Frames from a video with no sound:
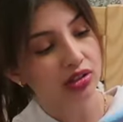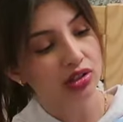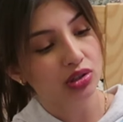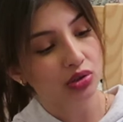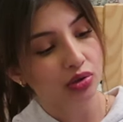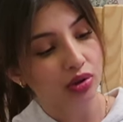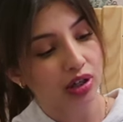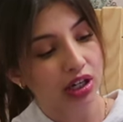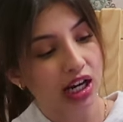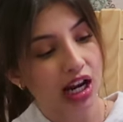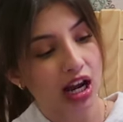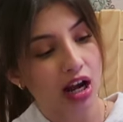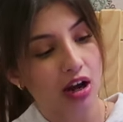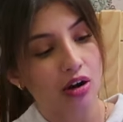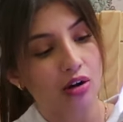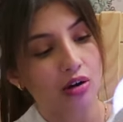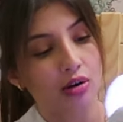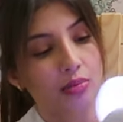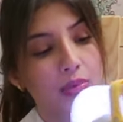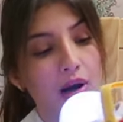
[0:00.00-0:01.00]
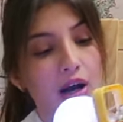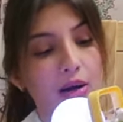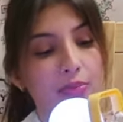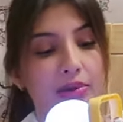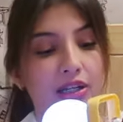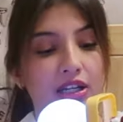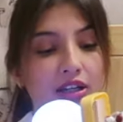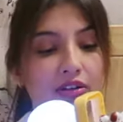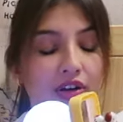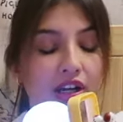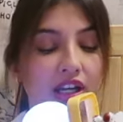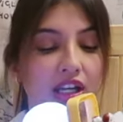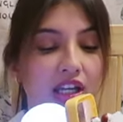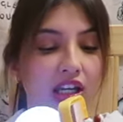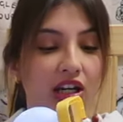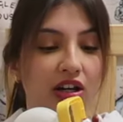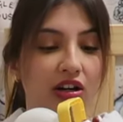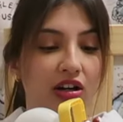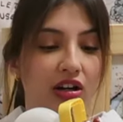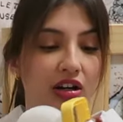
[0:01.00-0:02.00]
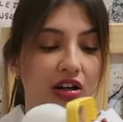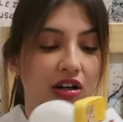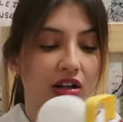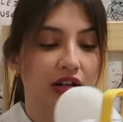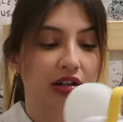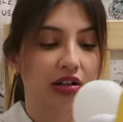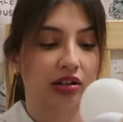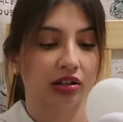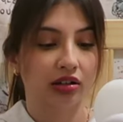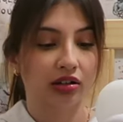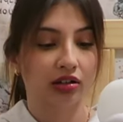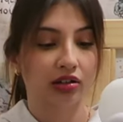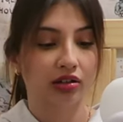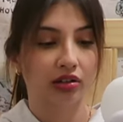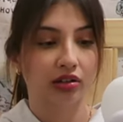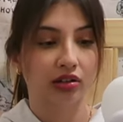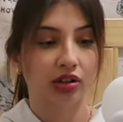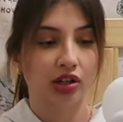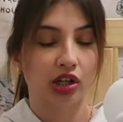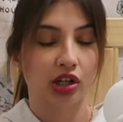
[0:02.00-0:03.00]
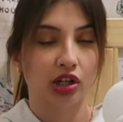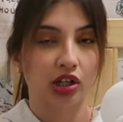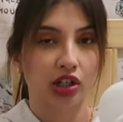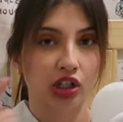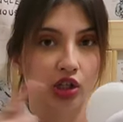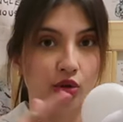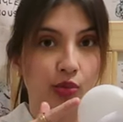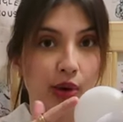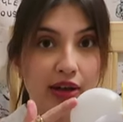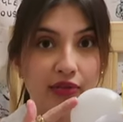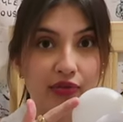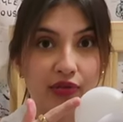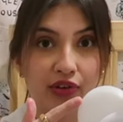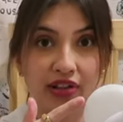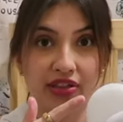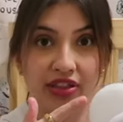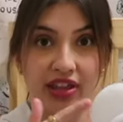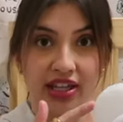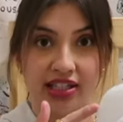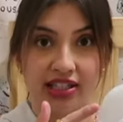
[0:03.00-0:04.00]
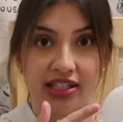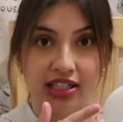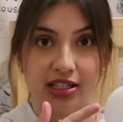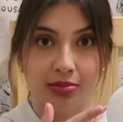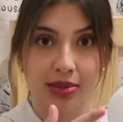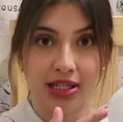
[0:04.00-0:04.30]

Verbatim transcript: the story out, pop it in right here. You wait for this to